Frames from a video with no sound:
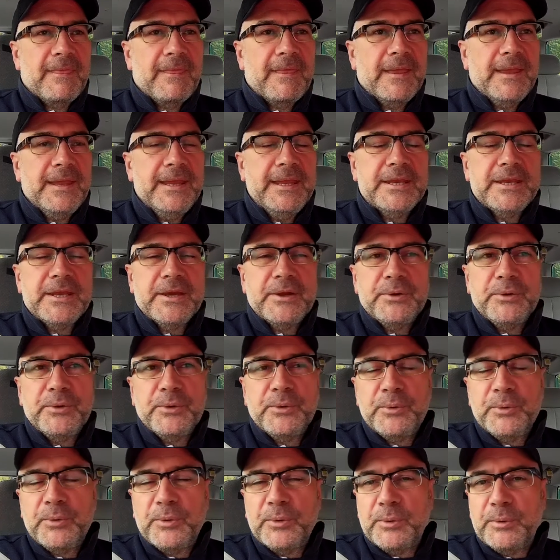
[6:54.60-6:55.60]
you know,
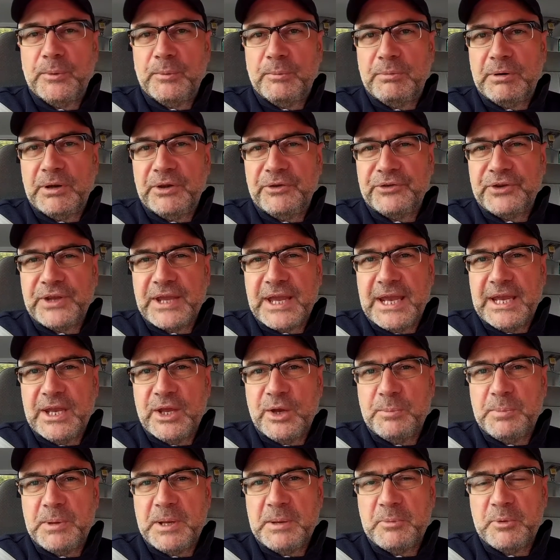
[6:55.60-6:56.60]
perhaps get a little
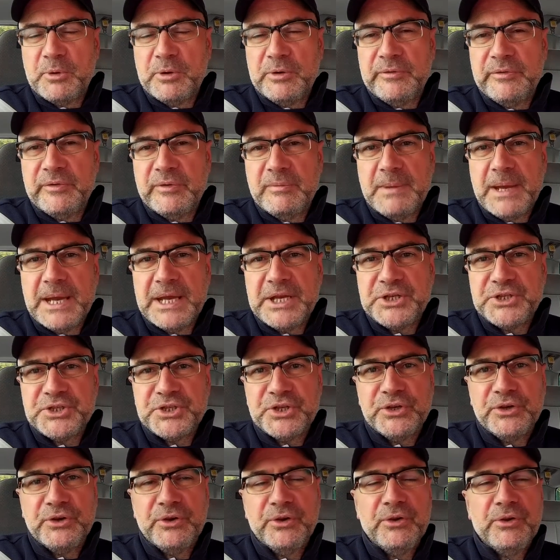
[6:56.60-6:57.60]
bit more information,